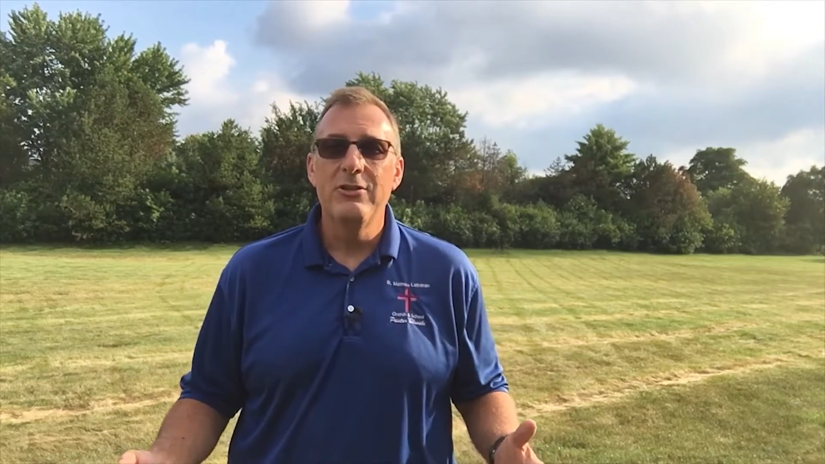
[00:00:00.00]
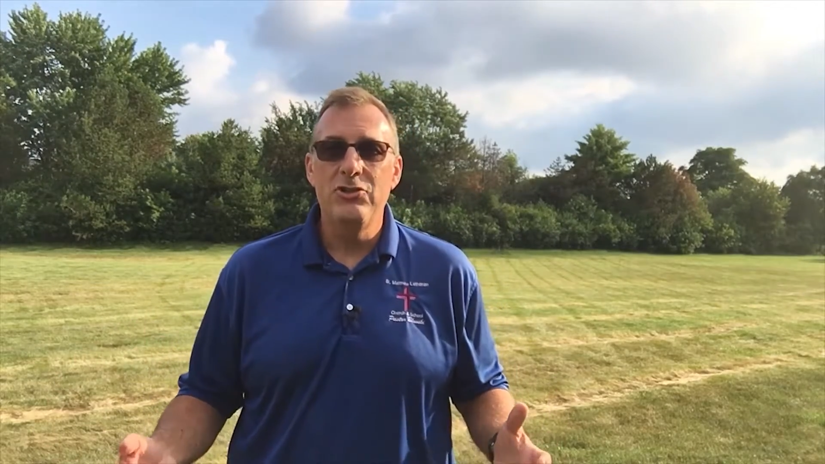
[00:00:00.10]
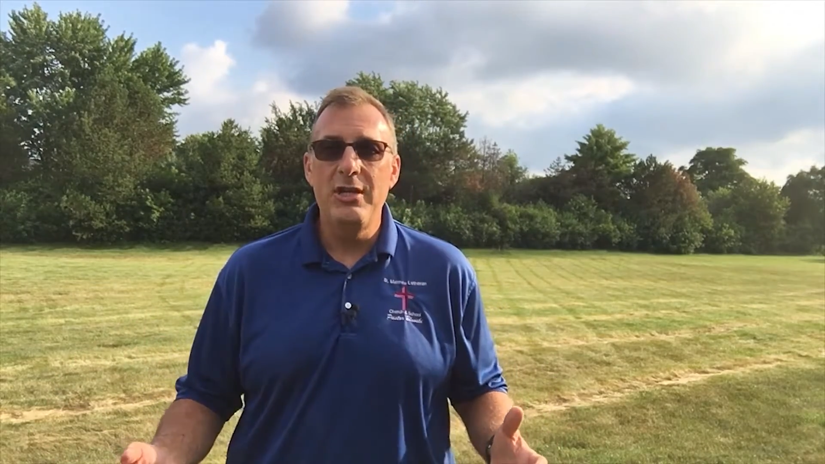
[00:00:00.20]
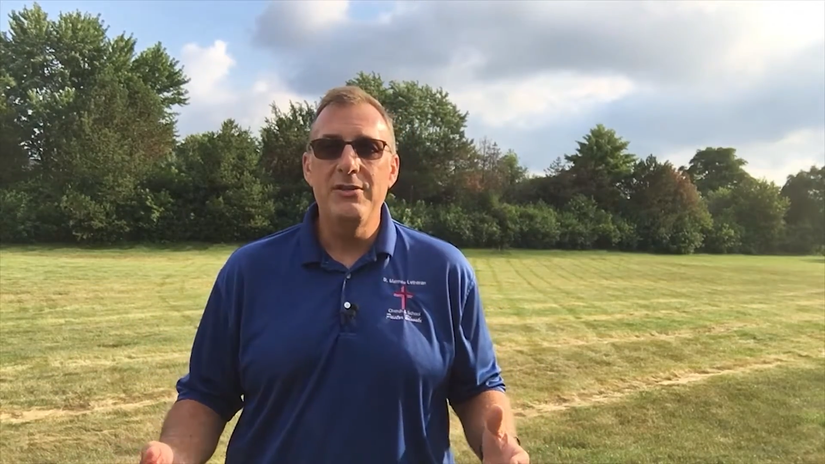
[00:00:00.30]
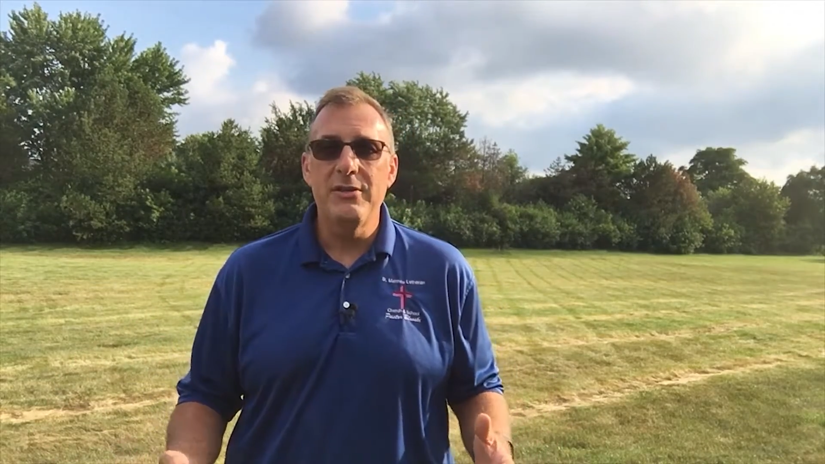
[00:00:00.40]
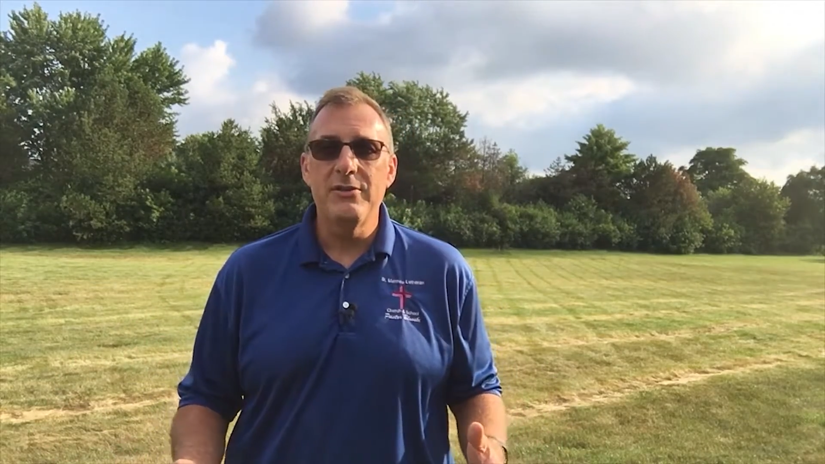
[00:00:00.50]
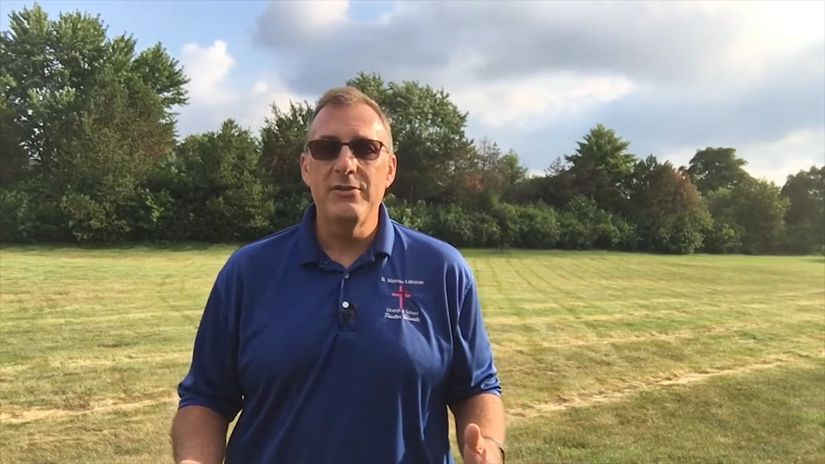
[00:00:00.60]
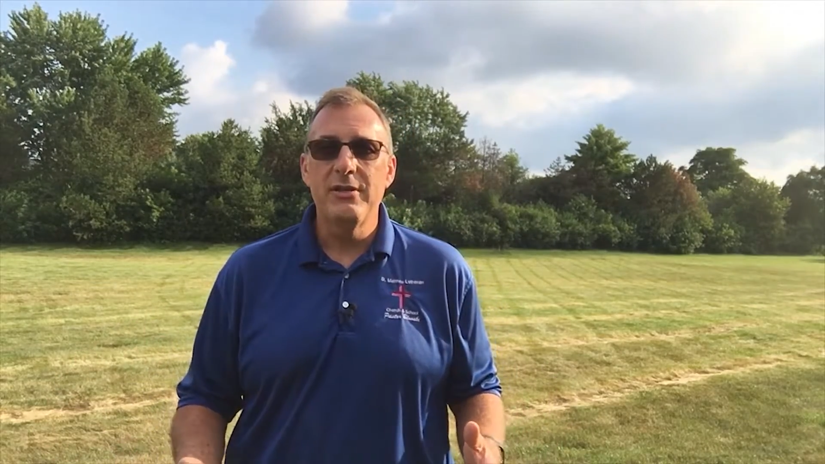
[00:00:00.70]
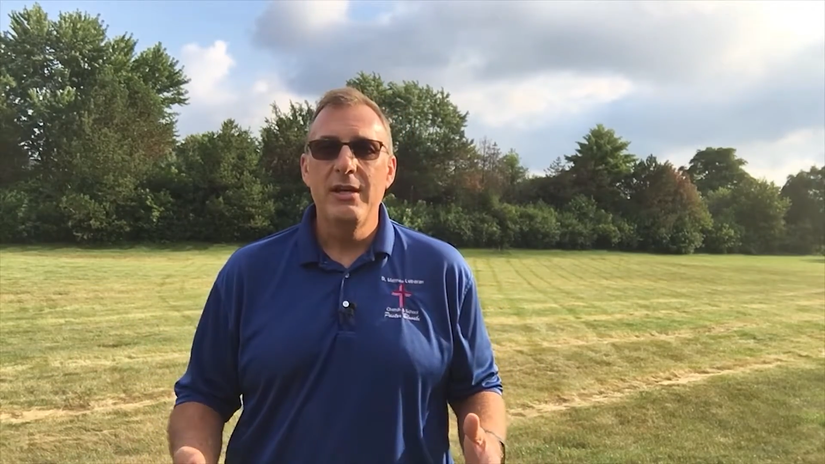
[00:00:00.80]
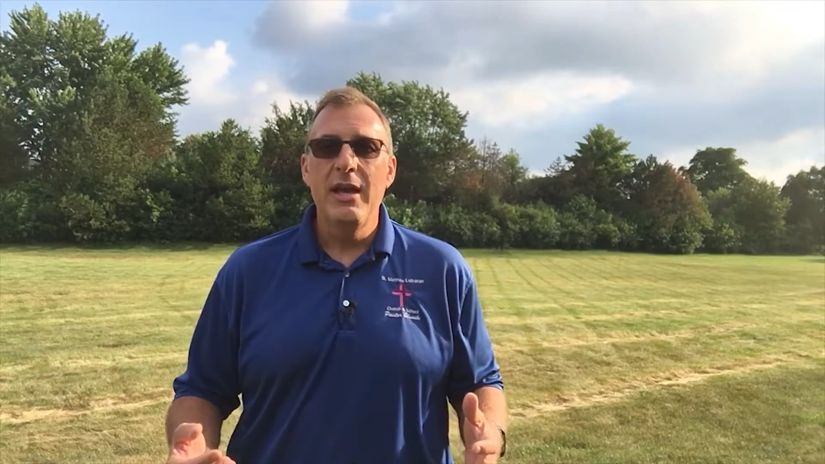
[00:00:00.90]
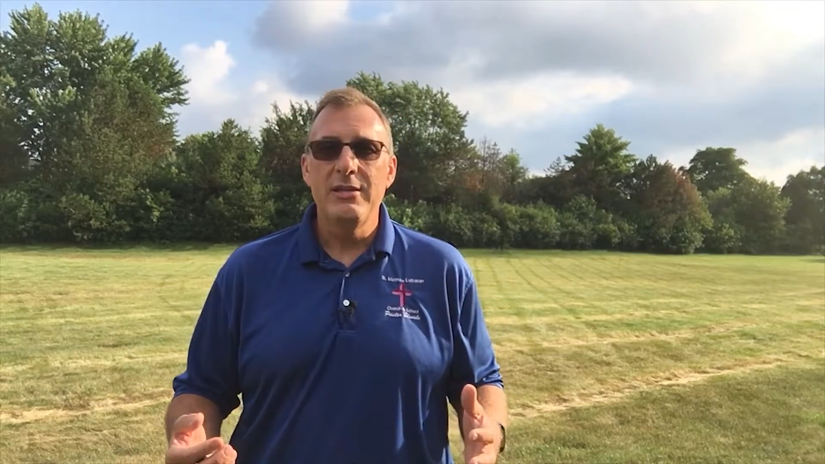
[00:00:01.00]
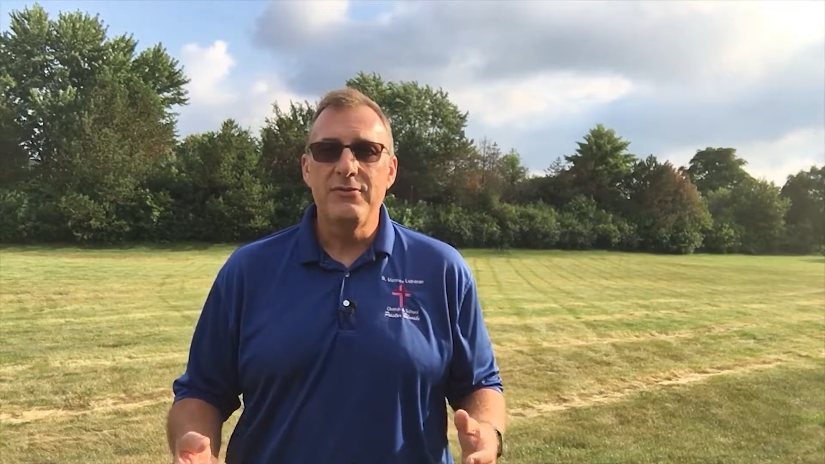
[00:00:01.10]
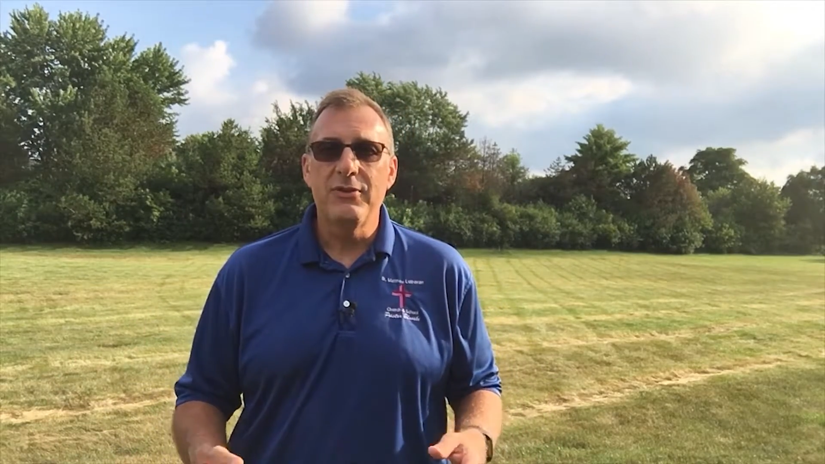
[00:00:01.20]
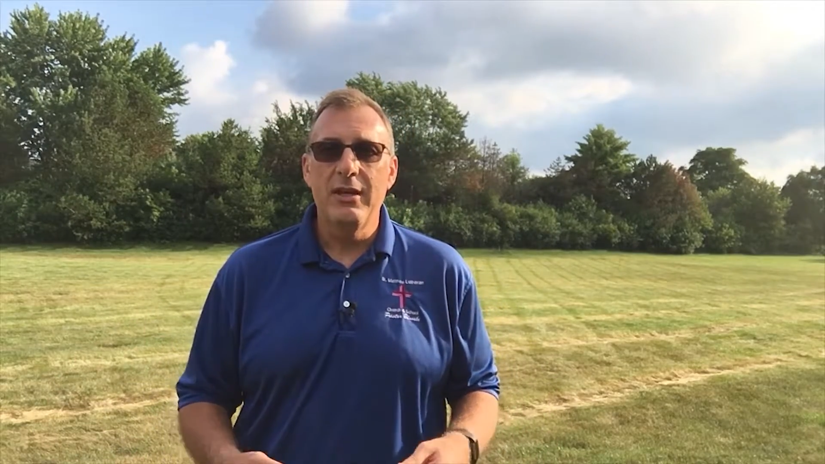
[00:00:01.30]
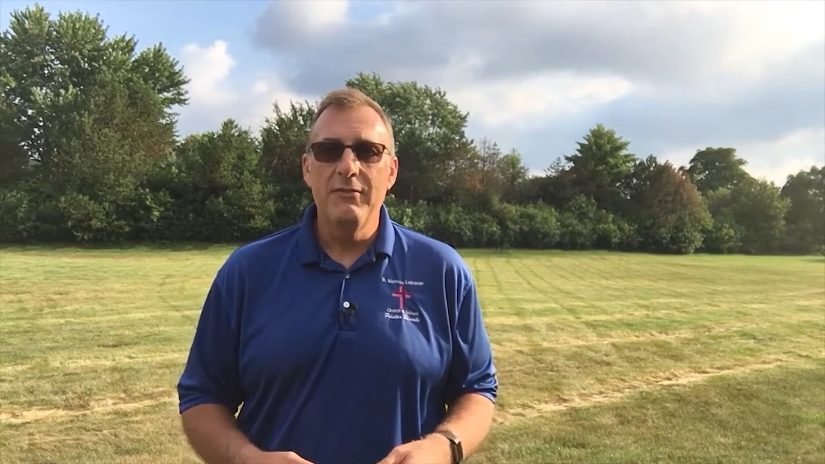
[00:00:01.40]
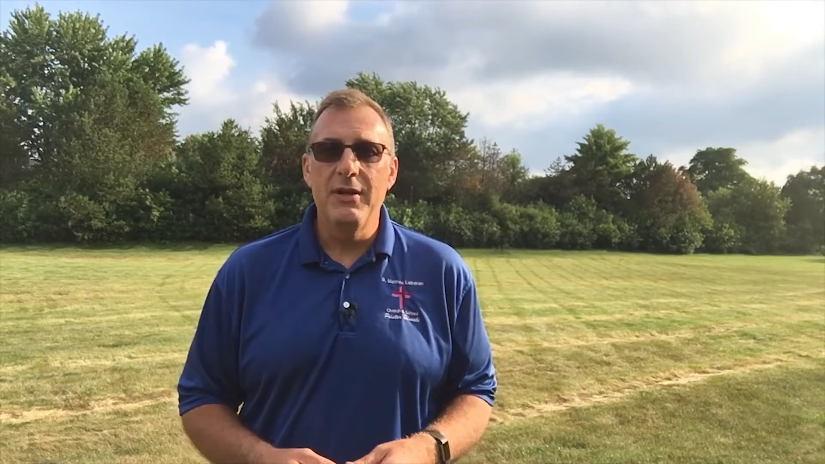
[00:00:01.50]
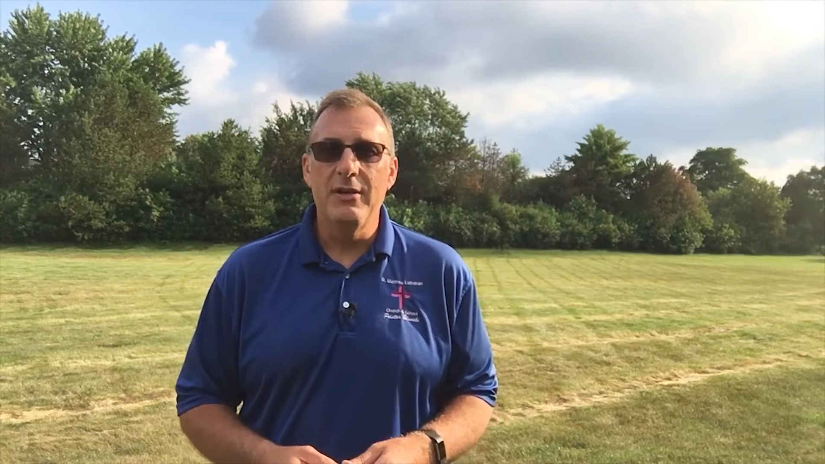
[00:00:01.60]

Jesus has forgiven